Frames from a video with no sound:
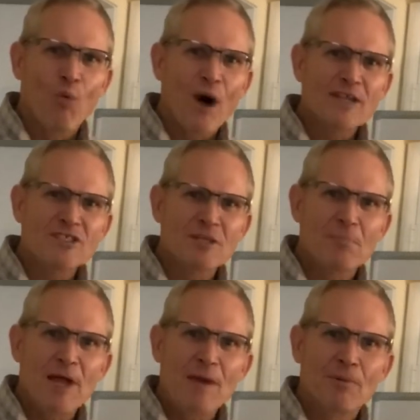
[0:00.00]
Watch the
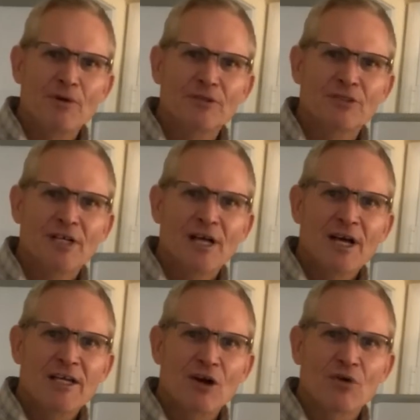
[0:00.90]
papers,
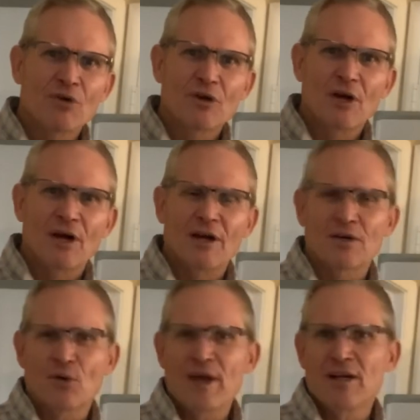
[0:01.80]

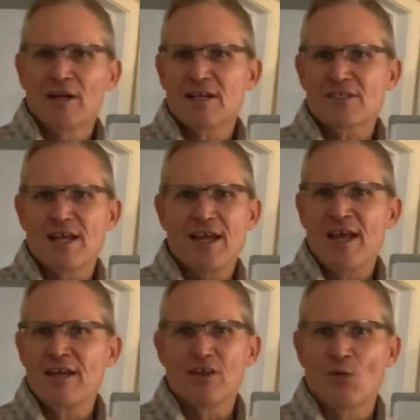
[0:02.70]
Craigslist,
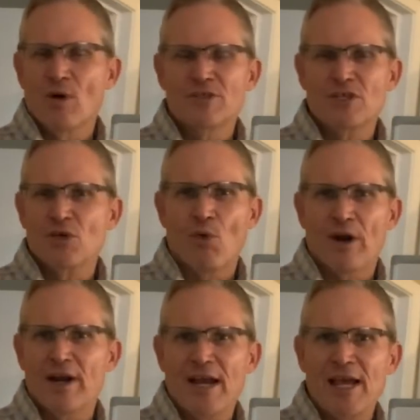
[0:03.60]
any of the ones that you
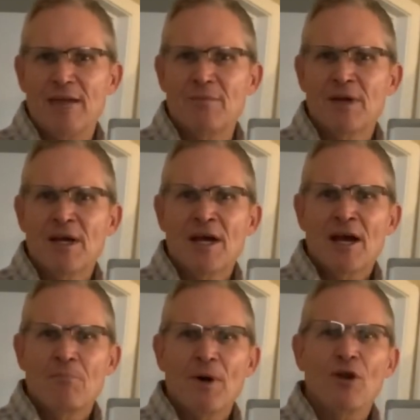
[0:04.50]
want to name.
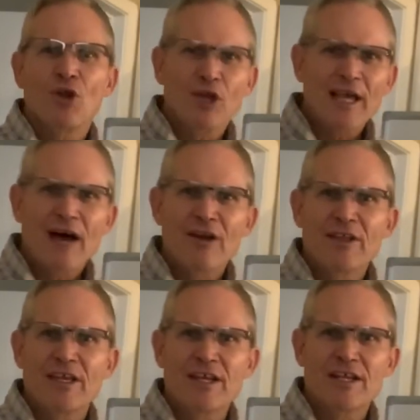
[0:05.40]
But look out
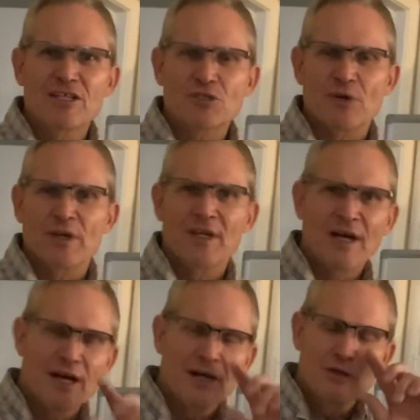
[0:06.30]
in the industry.
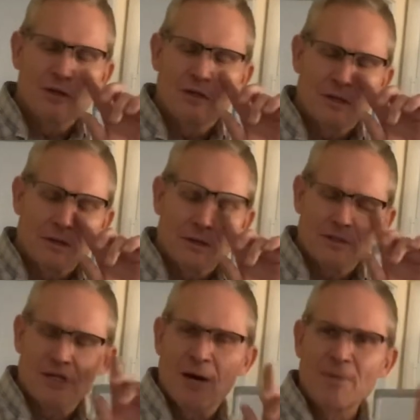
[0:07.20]

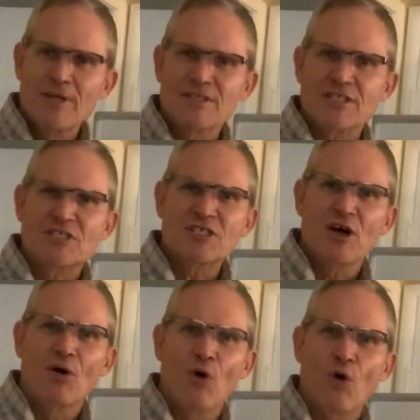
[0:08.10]
There's companies that
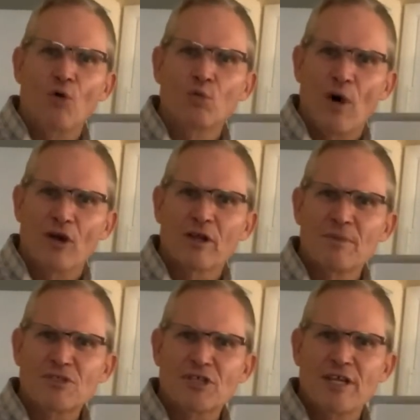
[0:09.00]
sell old welding
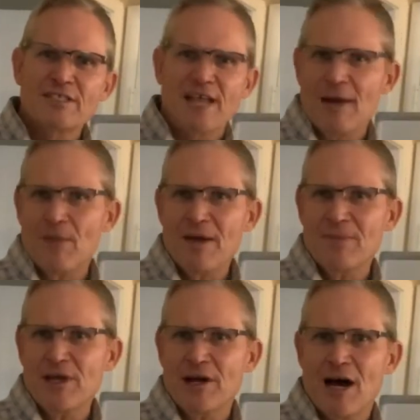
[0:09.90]
machines. That might
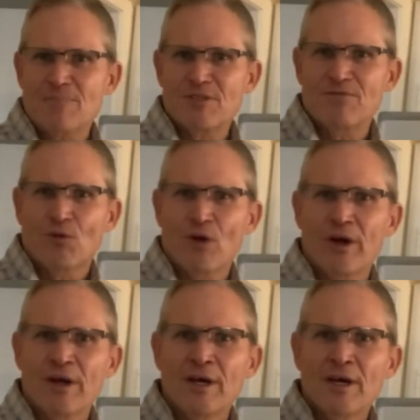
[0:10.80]
be an option for you.